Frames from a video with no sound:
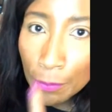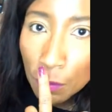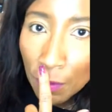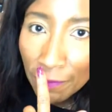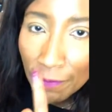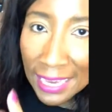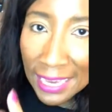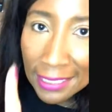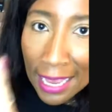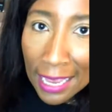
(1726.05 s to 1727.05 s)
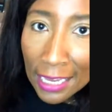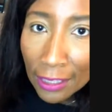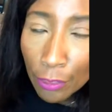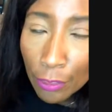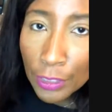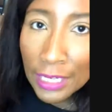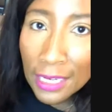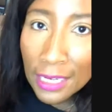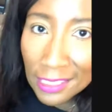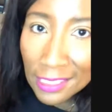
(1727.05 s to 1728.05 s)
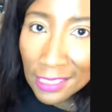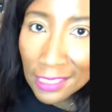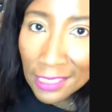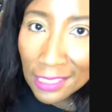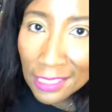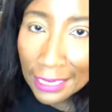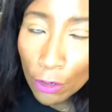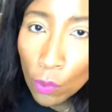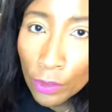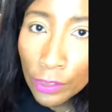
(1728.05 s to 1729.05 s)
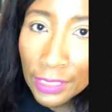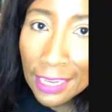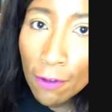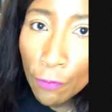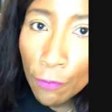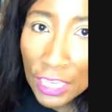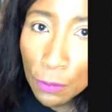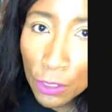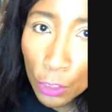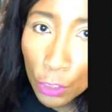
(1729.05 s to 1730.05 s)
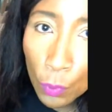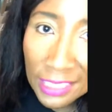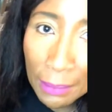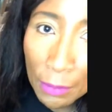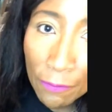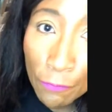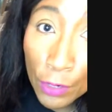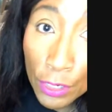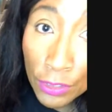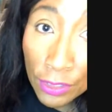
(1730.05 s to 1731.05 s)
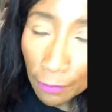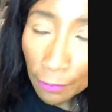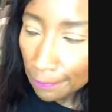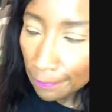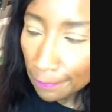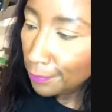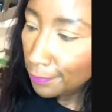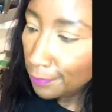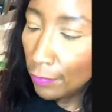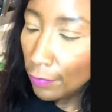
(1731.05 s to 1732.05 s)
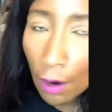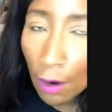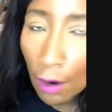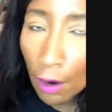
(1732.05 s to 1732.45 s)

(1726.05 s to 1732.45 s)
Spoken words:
and the 3 dots in the top right-hand corner and tell Facebook you want to see me first. Also, you could